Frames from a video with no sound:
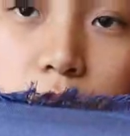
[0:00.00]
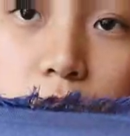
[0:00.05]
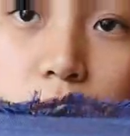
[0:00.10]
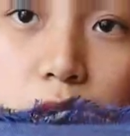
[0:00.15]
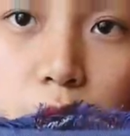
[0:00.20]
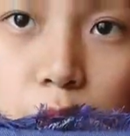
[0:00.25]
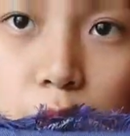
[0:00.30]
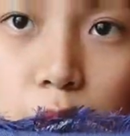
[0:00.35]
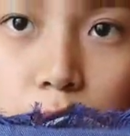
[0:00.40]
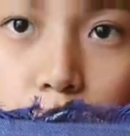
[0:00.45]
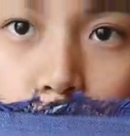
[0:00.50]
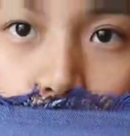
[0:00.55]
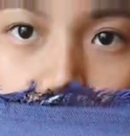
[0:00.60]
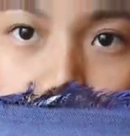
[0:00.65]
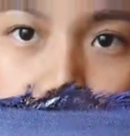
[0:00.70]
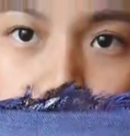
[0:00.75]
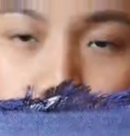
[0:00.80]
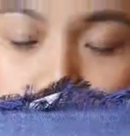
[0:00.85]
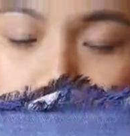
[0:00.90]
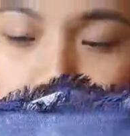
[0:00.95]

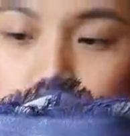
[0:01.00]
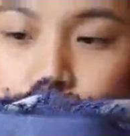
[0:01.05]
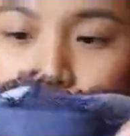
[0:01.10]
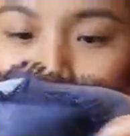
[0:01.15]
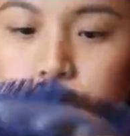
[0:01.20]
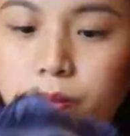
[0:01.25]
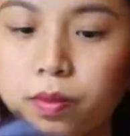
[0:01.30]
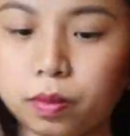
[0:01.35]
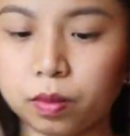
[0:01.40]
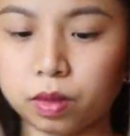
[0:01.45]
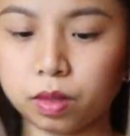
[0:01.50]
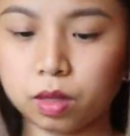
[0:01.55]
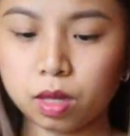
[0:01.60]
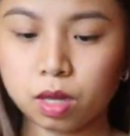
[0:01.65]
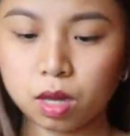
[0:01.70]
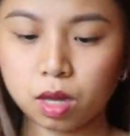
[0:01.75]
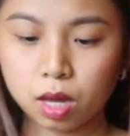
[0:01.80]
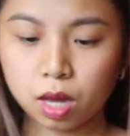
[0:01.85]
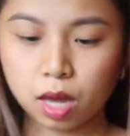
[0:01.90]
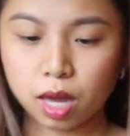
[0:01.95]
logo.
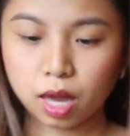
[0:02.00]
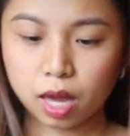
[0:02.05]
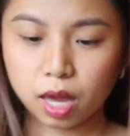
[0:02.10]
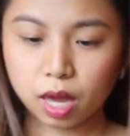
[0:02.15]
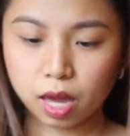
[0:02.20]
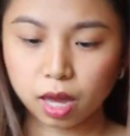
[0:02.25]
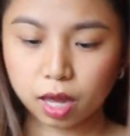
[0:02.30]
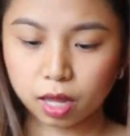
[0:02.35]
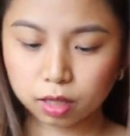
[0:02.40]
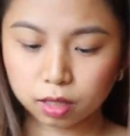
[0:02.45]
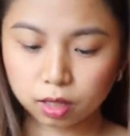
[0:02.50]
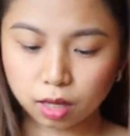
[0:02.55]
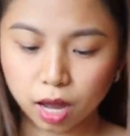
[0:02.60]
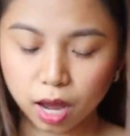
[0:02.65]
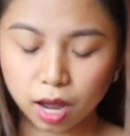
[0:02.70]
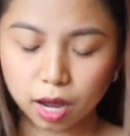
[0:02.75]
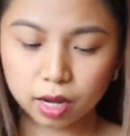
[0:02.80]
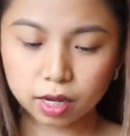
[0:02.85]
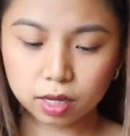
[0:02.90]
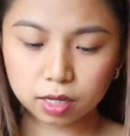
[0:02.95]
And
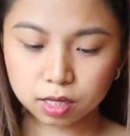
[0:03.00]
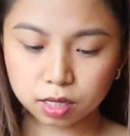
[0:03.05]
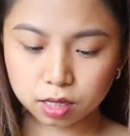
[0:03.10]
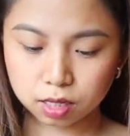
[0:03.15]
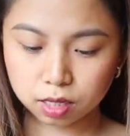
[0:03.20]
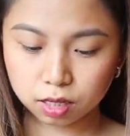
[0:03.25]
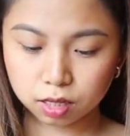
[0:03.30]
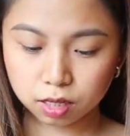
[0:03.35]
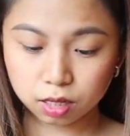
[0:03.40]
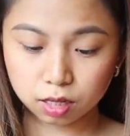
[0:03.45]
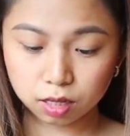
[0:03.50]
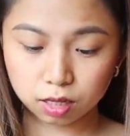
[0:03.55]
guys,